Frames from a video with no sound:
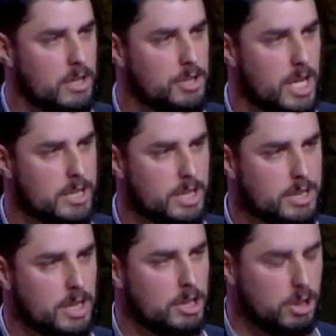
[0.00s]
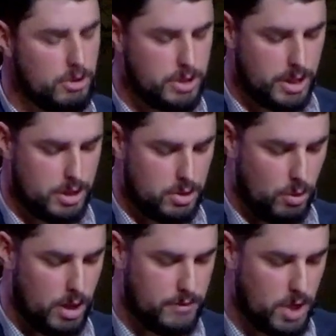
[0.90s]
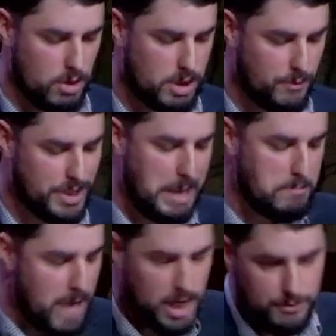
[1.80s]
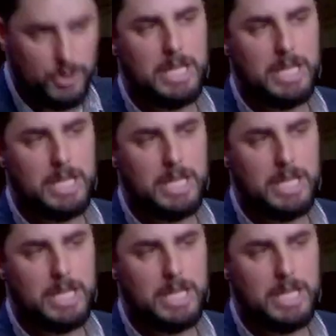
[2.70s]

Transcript: Genesis concludes on the story of Joseph, what they meant for